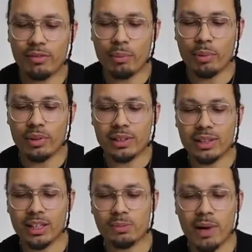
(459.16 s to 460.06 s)
if I pull
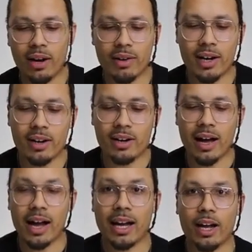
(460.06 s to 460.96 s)
this lace back right here,
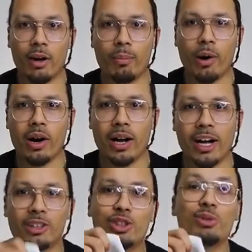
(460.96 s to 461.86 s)
I got a bar. I
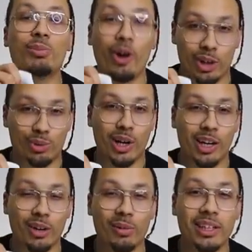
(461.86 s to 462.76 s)
got 2 bars right
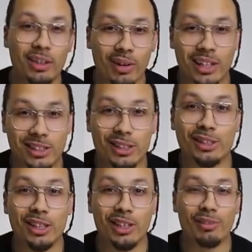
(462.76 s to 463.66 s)
here. We need to write
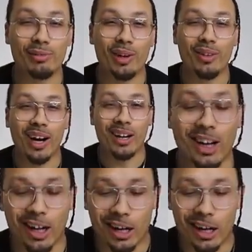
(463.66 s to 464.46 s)
16 of them though, right?